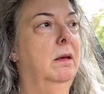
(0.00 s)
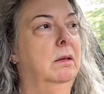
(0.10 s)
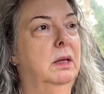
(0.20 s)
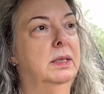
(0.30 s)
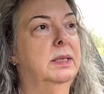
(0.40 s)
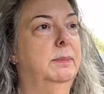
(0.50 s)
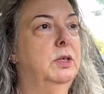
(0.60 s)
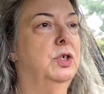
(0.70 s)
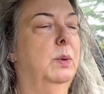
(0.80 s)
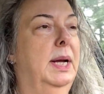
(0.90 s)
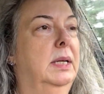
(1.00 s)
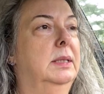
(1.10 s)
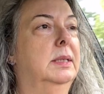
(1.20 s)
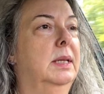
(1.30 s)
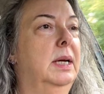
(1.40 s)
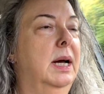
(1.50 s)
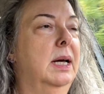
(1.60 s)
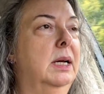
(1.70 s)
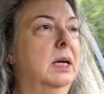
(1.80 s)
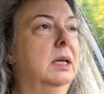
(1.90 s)
then I stopped at Joann's. They
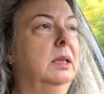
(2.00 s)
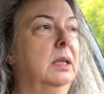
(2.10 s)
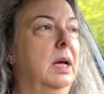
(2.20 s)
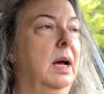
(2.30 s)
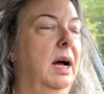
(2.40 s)
had a,